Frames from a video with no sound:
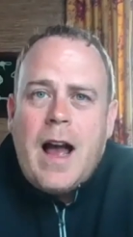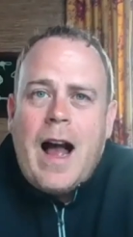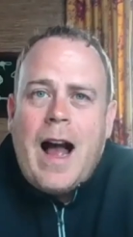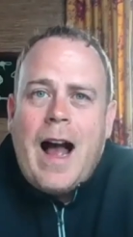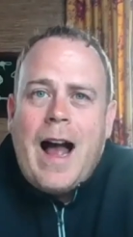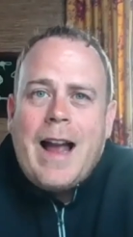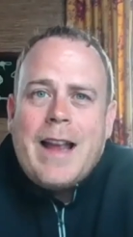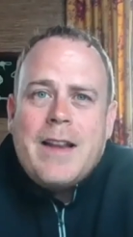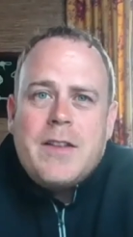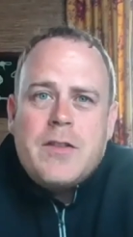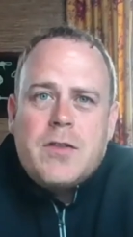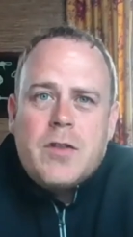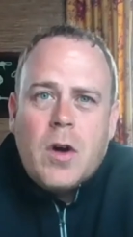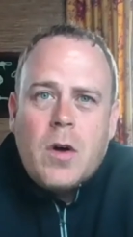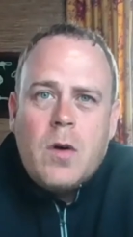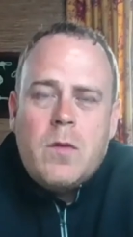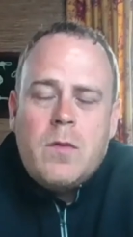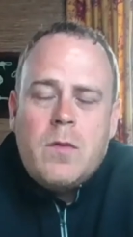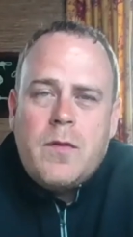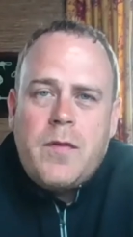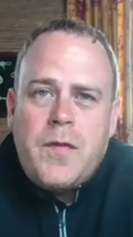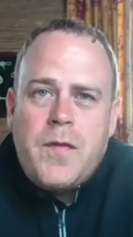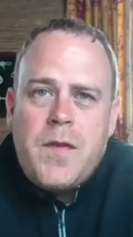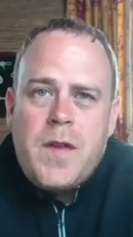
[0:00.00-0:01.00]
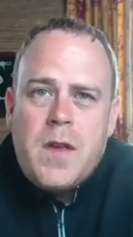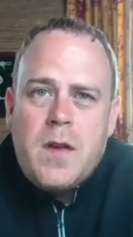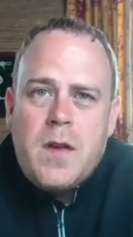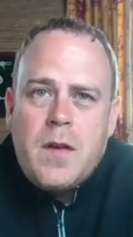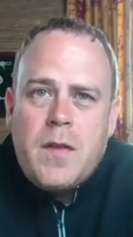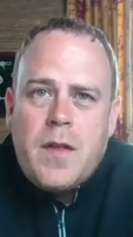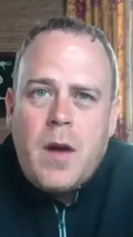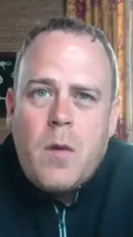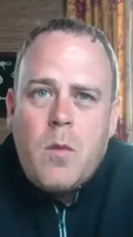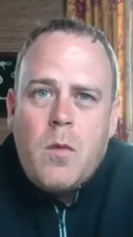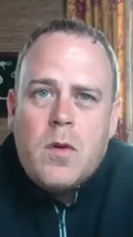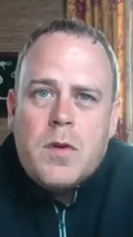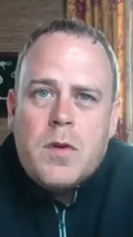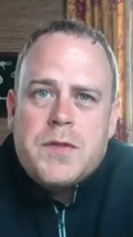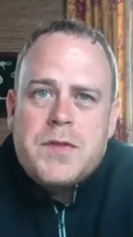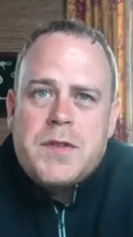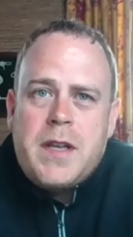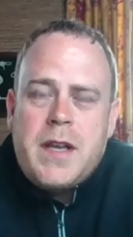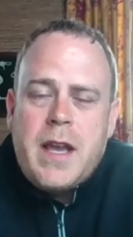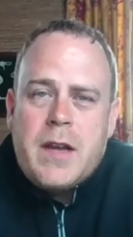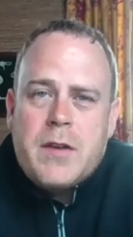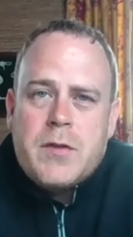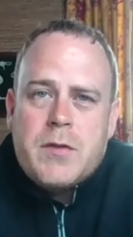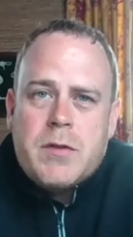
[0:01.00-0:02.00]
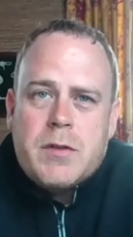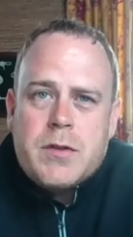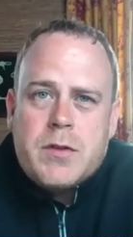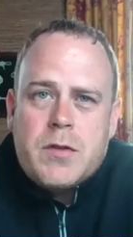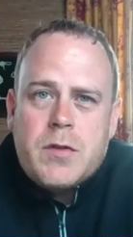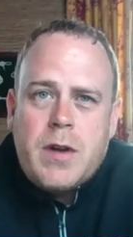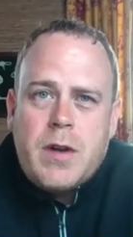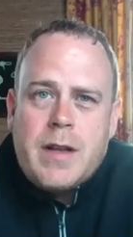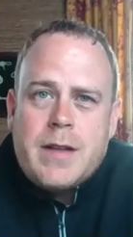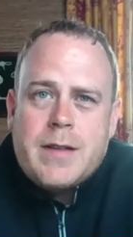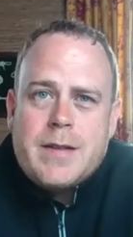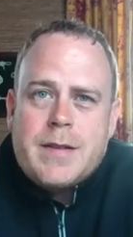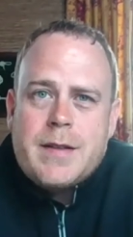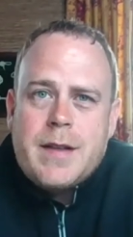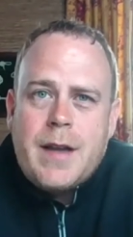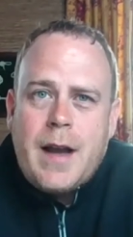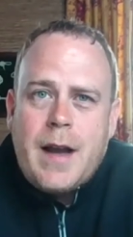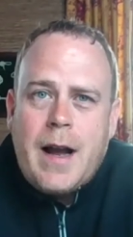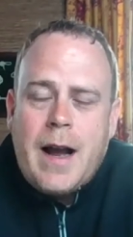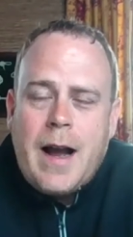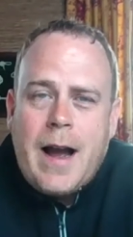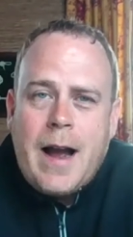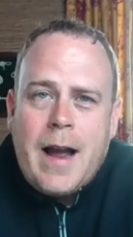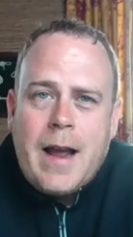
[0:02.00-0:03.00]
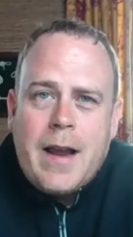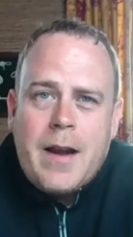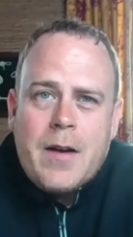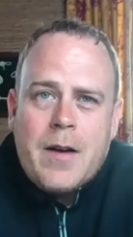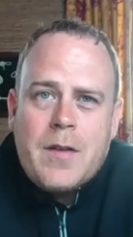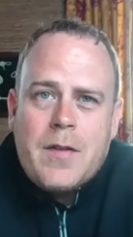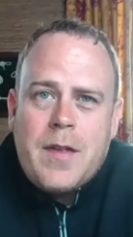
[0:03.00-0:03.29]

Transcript: I don't feel that we'll see interest rates higher